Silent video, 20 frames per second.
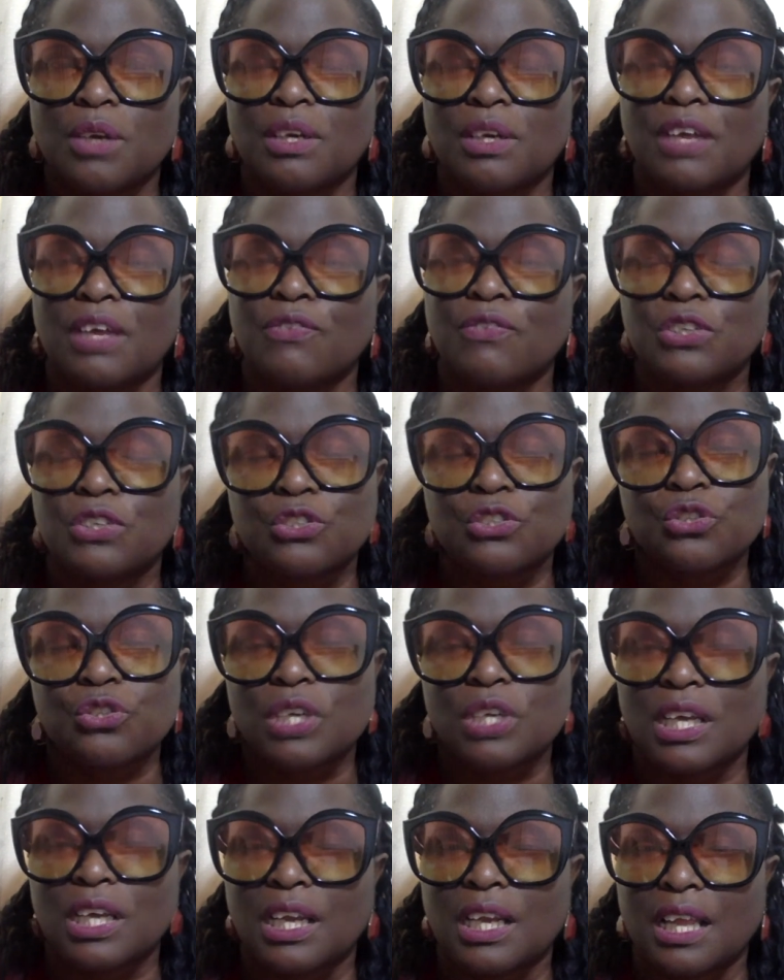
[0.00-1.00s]
and I figured you
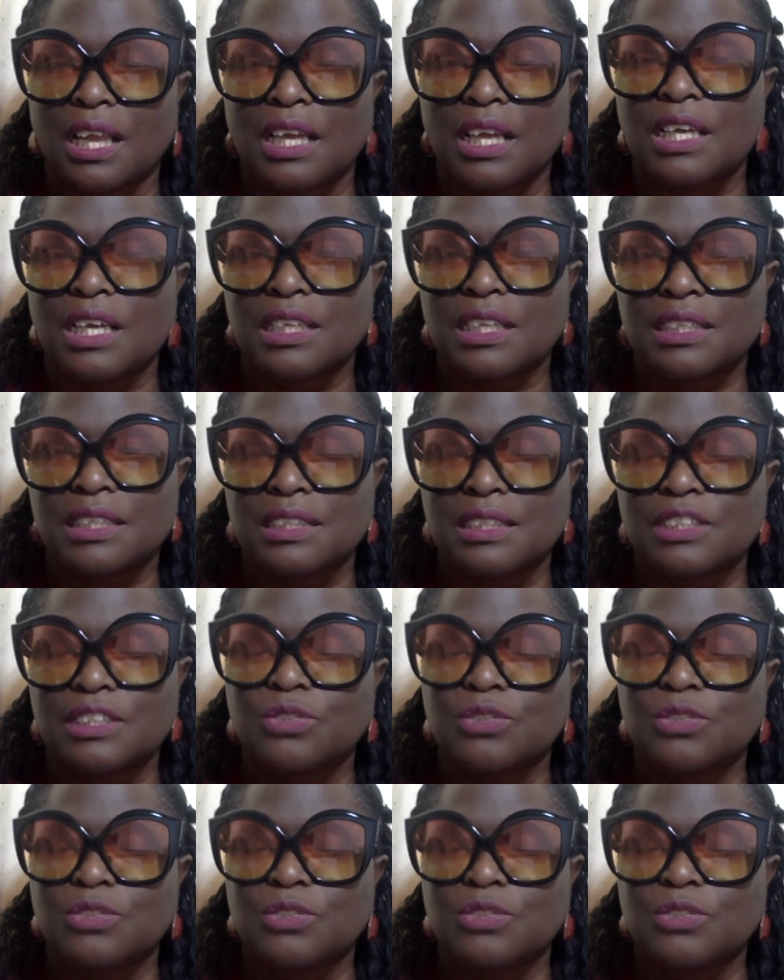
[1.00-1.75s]
had a lot of other things